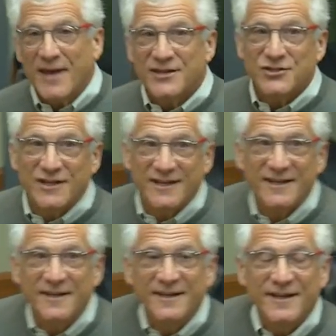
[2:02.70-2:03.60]
mention
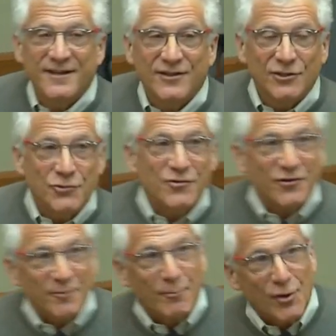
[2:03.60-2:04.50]

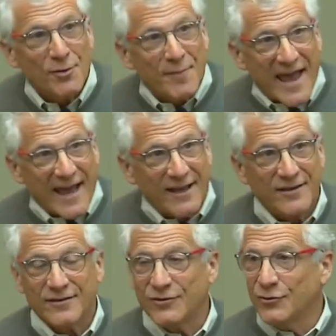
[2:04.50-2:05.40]
Luther
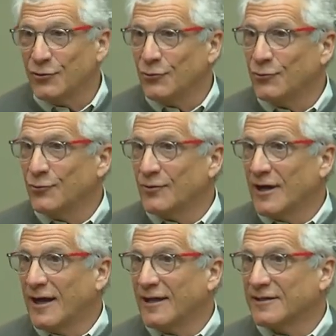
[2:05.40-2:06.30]
Burbank, who
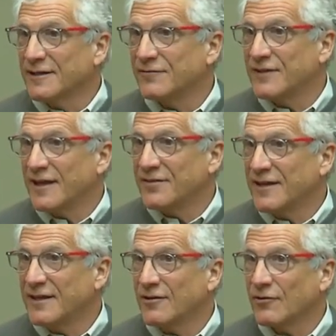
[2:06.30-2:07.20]
uh, lived at
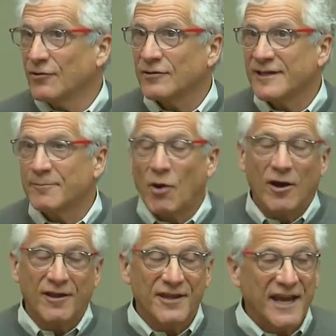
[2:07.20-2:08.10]
the early
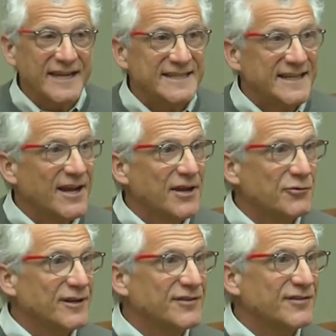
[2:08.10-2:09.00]
part of the
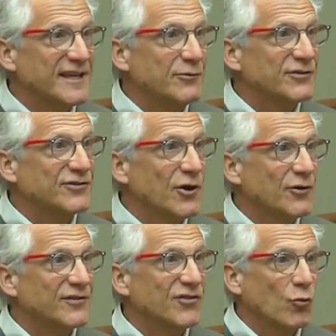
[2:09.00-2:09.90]
1900s. He was
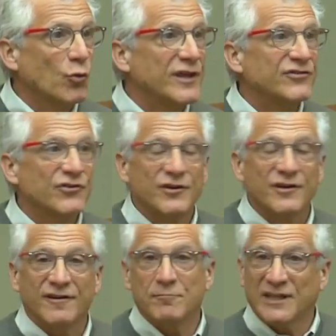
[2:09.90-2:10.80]
known as the Wizard
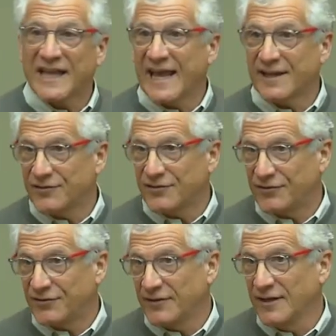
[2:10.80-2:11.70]
of Plants,